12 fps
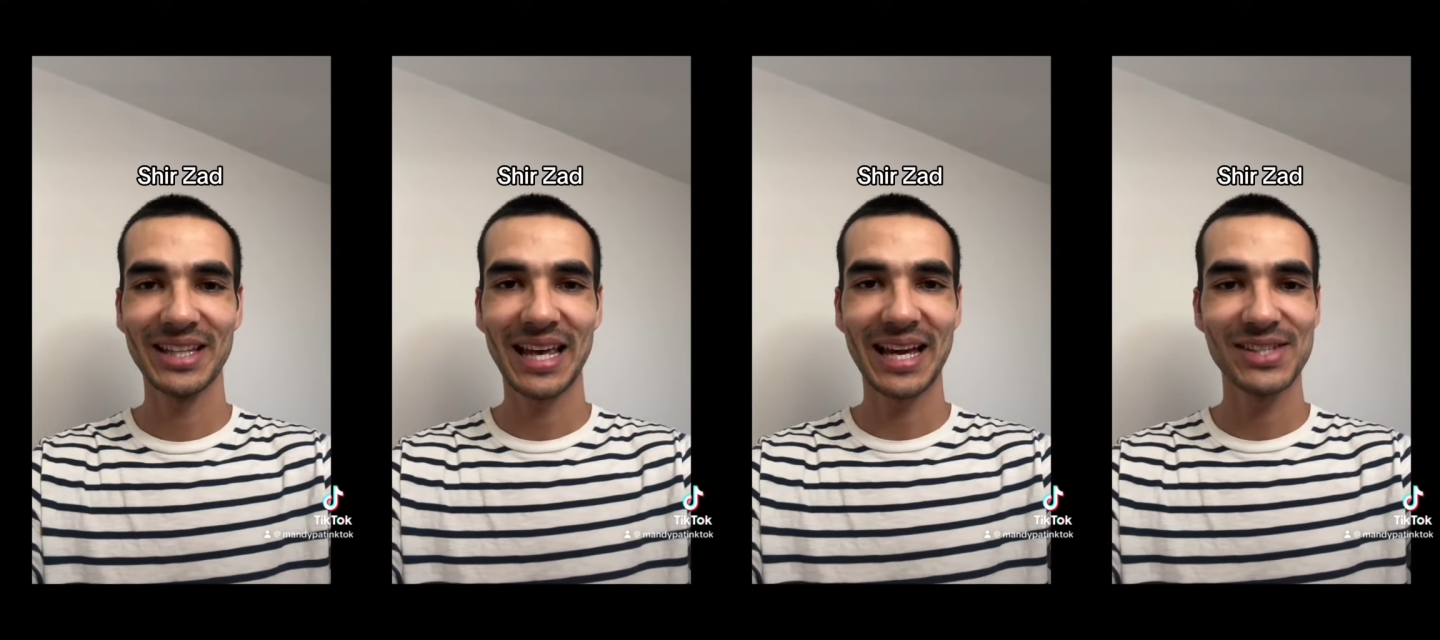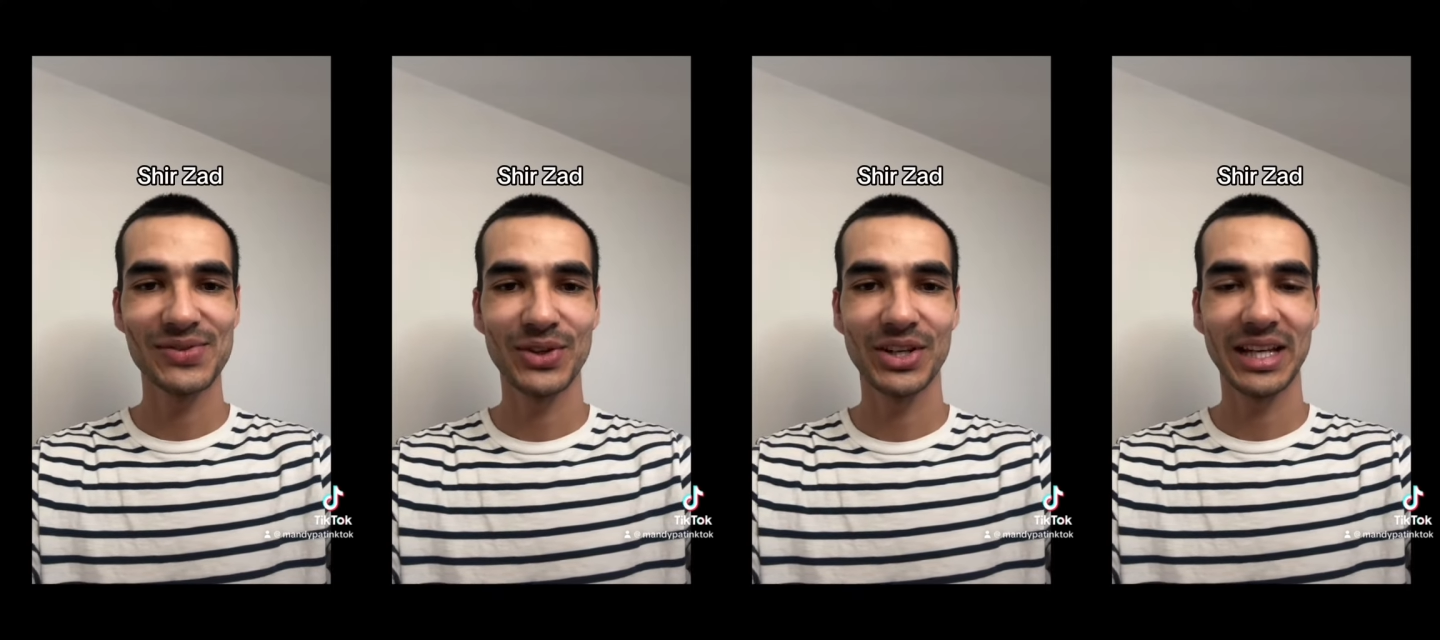Thanks
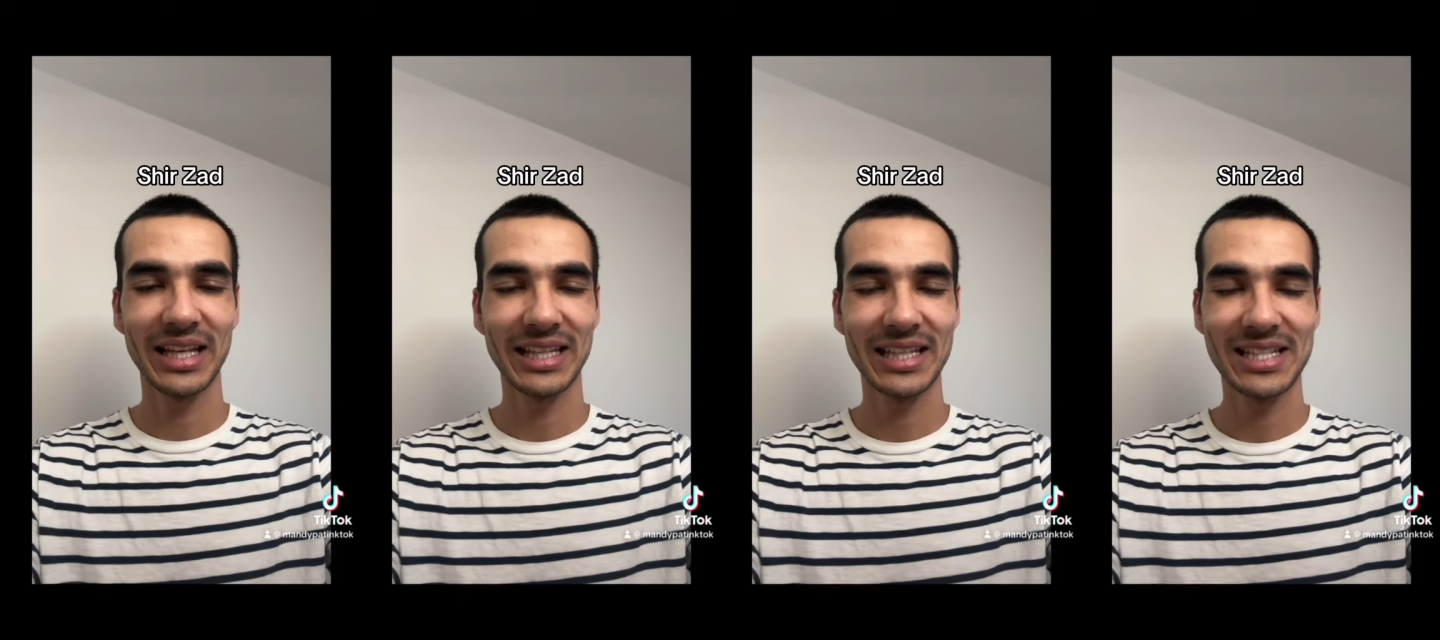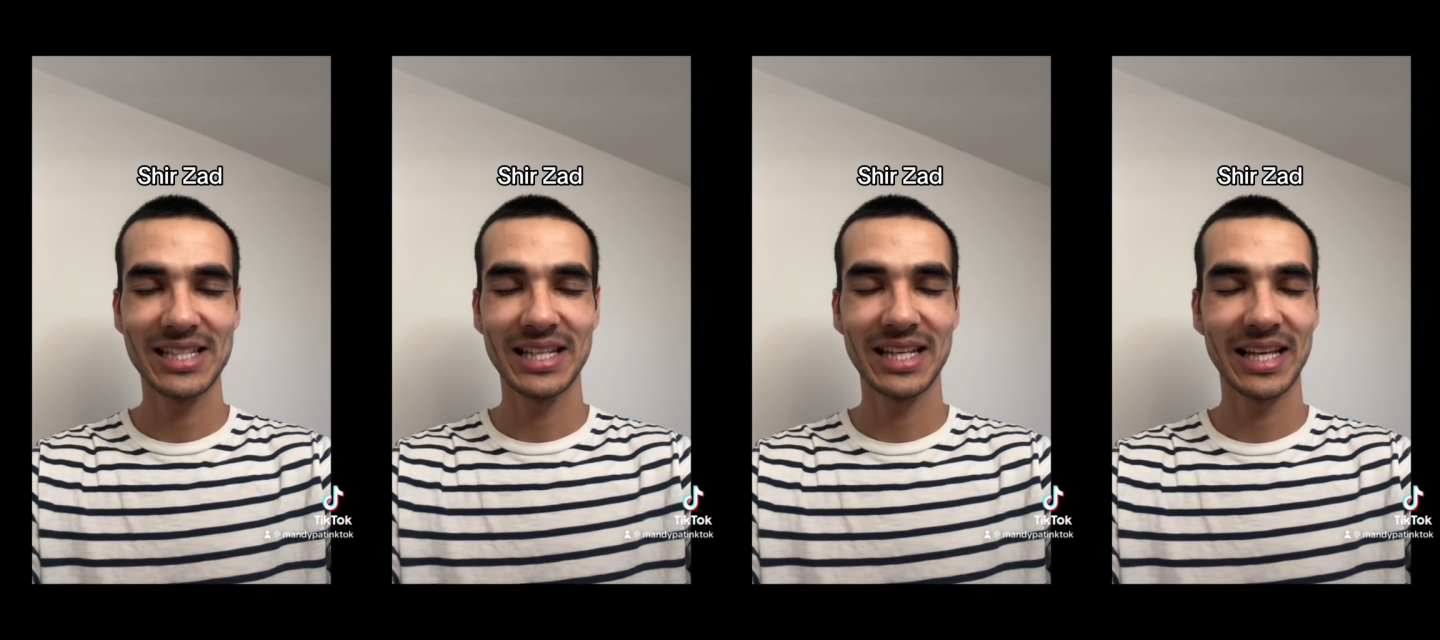for
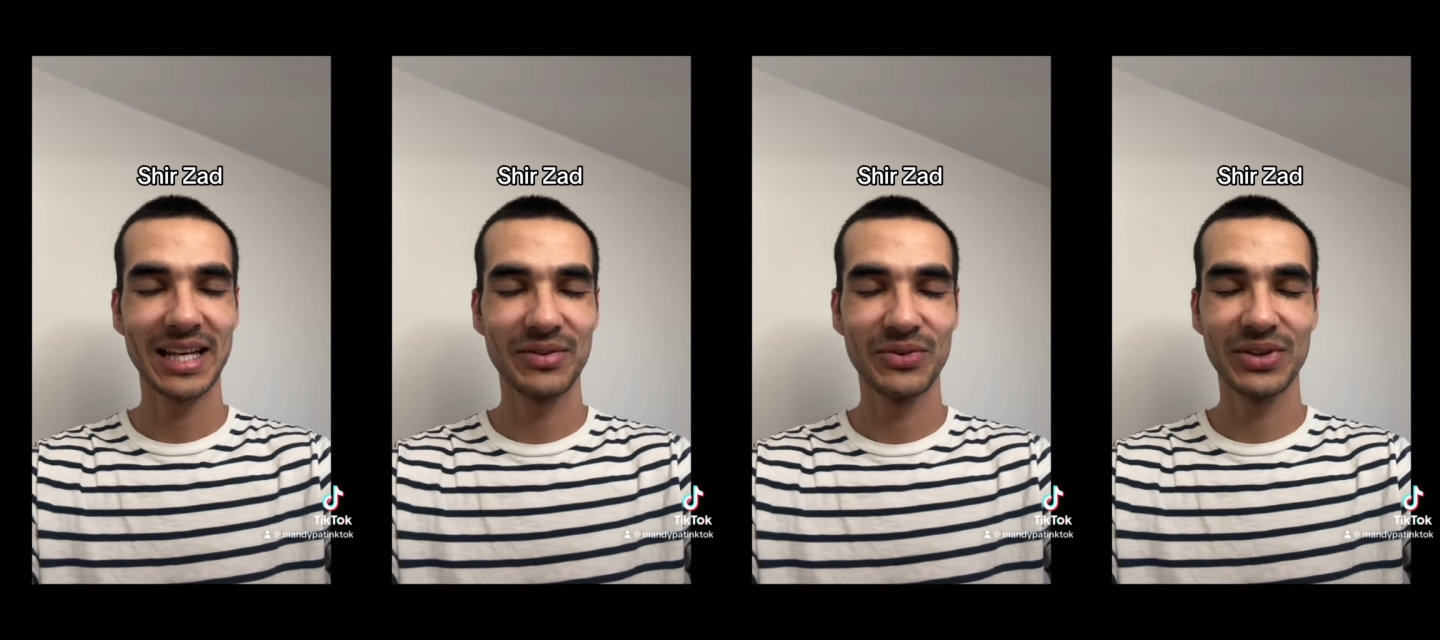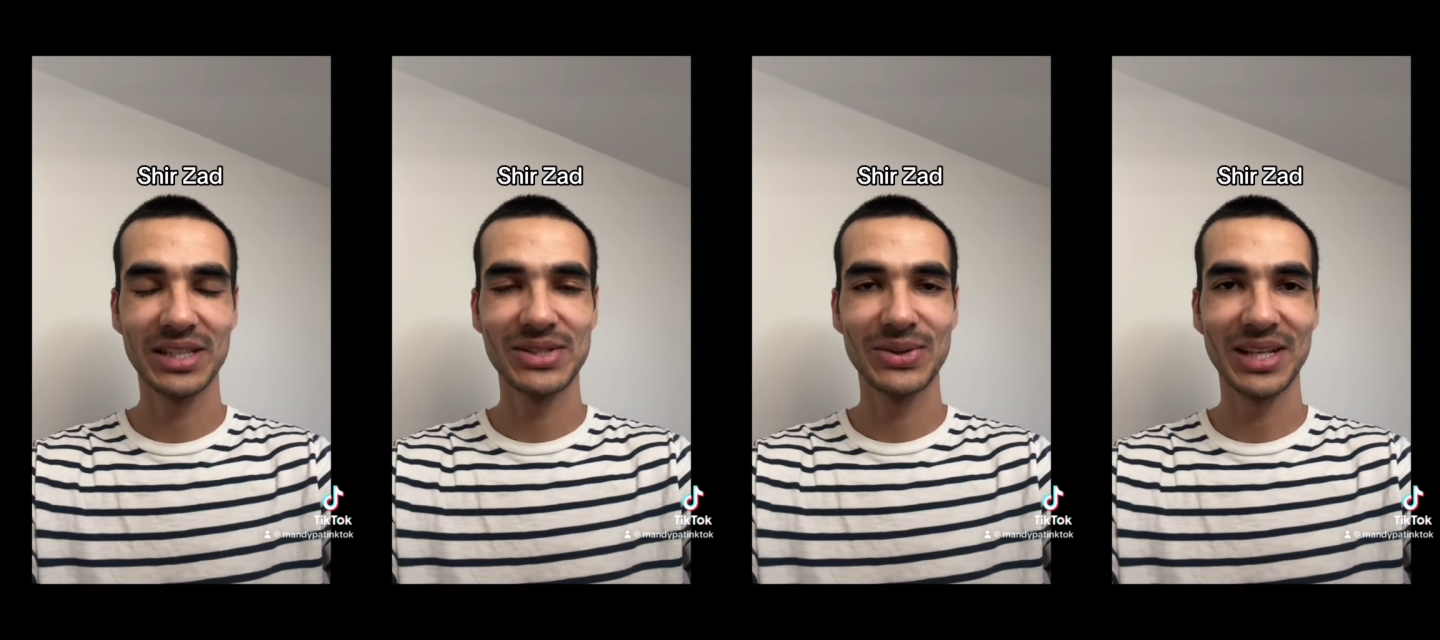each and
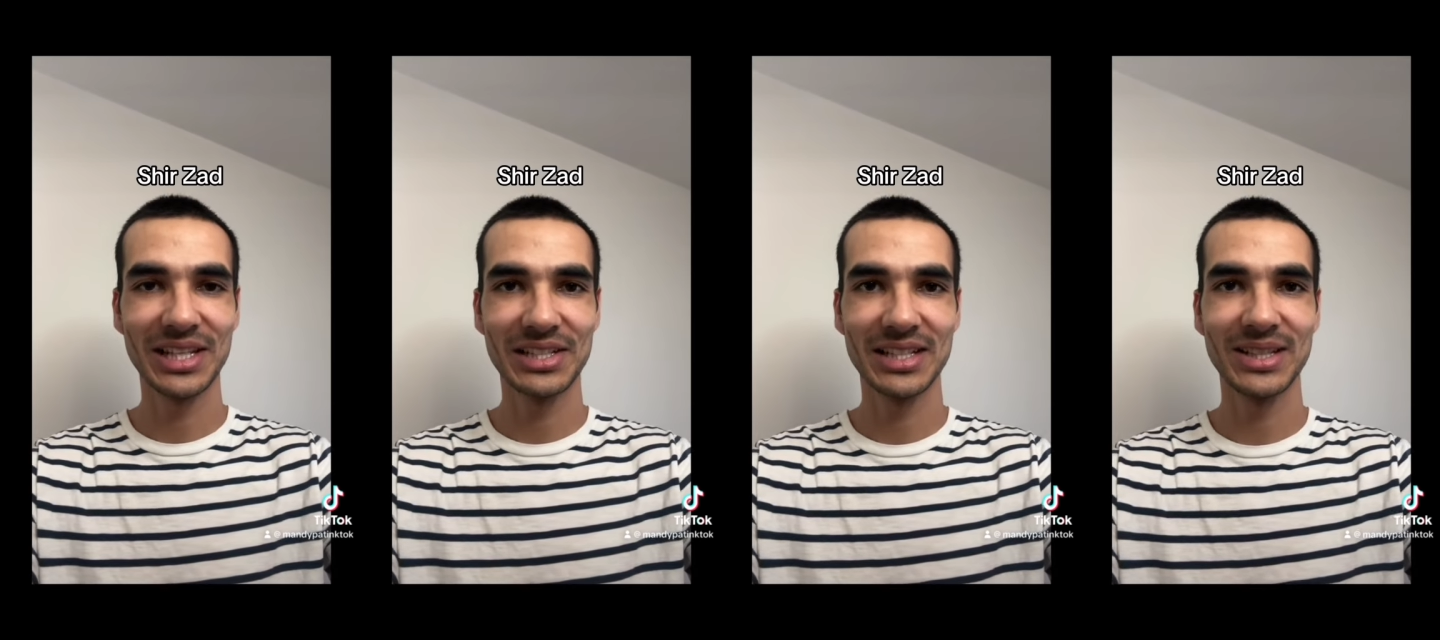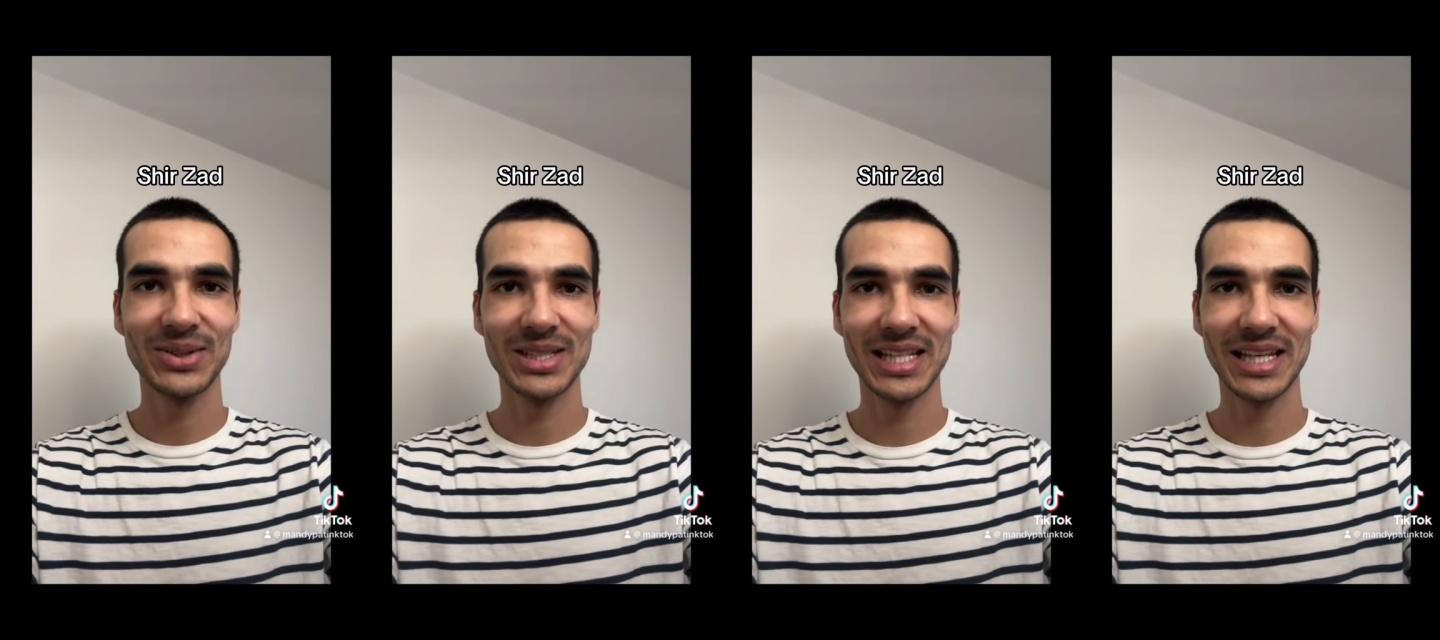every donation
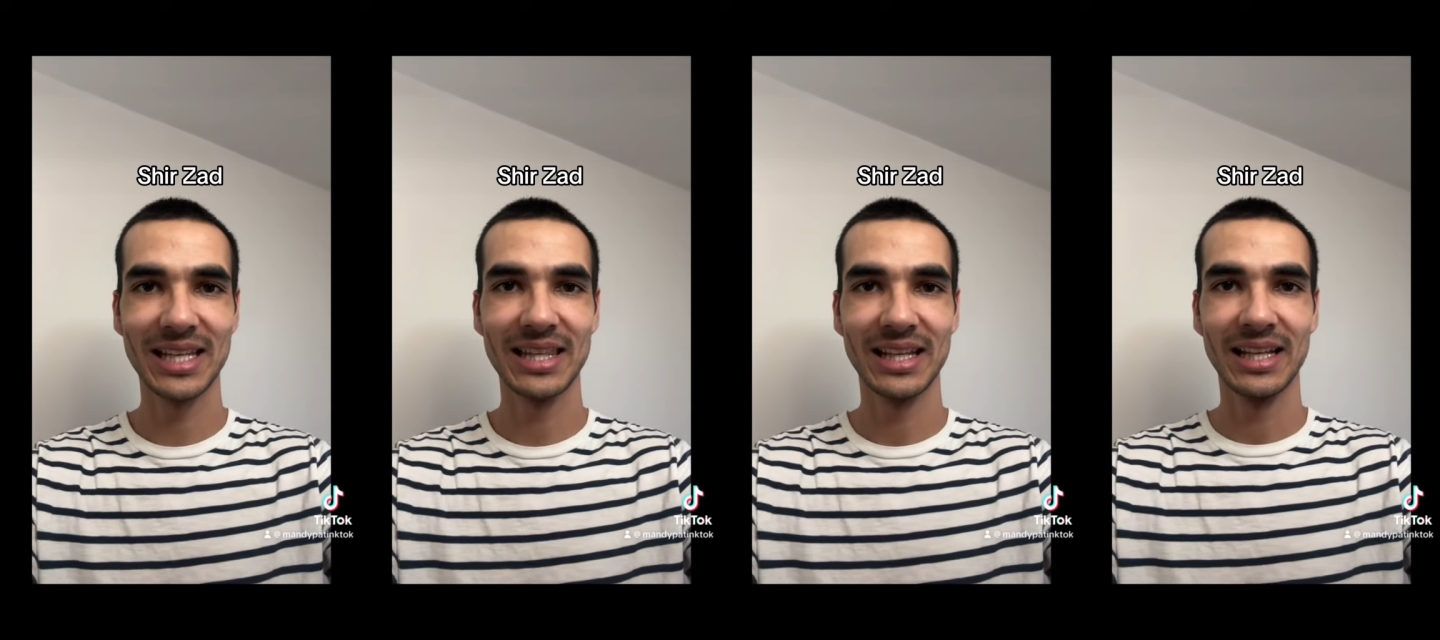you did.